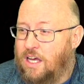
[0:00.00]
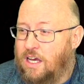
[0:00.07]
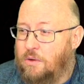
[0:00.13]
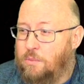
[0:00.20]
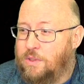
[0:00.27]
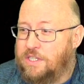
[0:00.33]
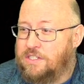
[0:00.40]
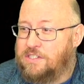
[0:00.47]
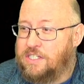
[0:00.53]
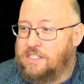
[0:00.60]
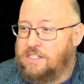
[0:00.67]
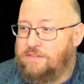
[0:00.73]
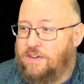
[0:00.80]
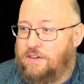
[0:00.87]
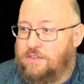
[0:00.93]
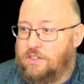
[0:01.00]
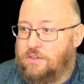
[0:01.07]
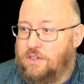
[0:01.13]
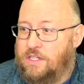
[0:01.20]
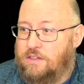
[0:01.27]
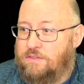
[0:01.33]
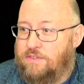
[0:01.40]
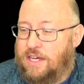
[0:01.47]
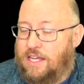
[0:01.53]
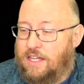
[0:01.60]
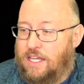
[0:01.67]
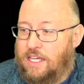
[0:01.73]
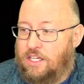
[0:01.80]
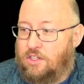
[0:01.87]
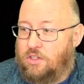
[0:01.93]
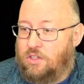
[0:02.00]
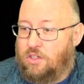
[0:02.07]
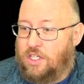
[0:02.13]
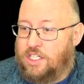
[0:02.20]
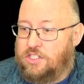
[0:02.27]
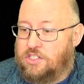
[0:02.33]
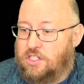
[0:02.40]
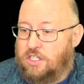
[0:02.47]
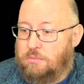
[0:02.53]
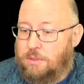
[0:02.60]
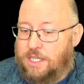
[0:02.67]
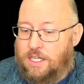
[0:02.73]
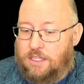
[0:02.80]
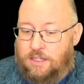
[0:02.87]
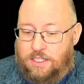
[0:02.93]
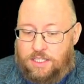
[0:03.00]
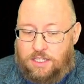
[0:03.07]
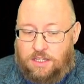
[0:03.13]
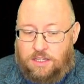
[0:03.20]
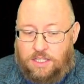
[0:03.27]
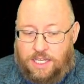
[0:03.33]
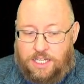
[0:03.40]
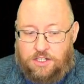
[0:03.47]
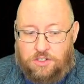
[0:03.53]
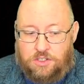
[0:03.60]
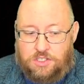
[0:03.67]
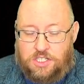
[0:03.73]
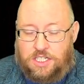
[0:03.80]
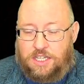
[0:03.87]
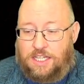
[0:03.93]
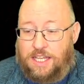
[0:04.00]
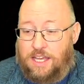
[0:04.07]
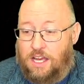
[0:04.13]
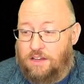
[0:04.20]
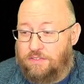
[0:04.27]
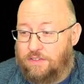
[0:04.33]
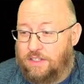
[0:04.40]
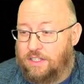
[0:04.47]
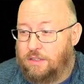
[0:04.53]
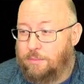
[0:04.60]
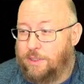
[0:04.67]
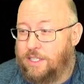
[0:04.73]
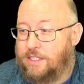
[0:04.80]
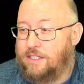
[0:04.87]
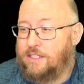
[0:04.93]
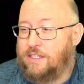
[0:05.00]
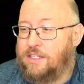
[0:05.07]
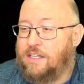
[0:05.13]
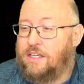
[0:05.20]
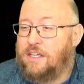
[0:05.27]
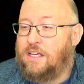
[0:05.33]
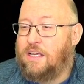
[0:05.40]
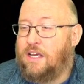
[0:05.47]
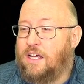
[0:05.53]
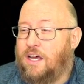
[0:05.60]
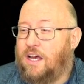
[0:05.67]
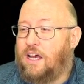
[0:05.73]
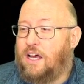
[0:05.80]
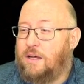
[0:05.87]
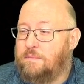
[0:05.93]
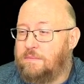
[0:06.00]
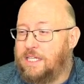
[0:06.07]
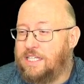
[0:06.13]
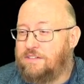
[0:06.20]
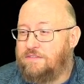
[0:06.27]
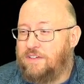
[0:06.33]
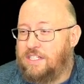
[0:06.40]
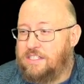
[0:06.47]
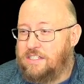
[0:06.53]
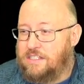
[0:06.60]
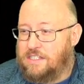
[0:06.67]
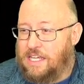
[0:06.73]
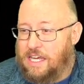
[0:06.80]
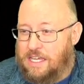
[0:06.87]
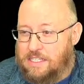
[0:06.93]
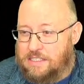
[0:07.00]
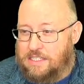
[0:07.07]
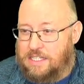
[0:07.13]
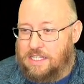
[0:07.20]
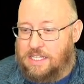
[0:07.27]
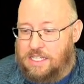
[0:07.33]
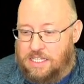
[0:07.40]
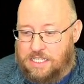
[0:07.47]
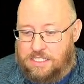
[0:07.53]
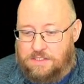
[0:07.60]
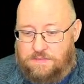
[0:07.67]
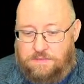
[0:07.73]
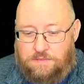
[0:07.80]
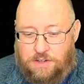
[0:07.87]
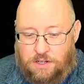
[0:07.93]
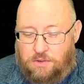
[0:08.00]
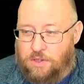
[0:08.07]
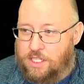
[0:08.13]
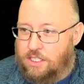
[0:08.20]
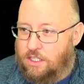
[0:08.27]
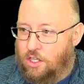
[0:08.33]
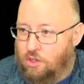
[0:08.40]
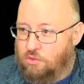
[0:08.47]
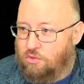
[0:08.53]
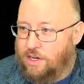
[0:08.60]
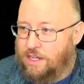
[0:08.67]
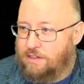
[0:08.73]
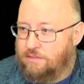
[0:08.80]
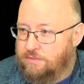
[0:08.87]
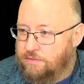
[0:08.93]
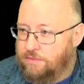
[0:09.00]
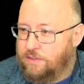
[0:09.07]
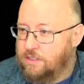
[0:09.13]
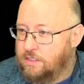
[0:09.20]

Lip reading: With the 65-degree val angle, it's going to be a little later. It's going to lay off a little bit. In Vincent's case, he is very low rev.